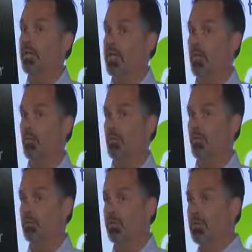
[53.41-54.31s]
in that
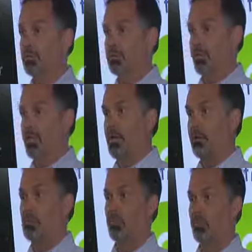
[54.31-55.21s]
world there's a lot
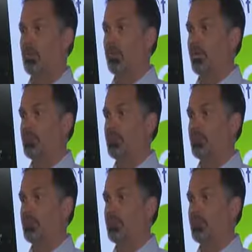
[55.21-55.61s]
of people in here.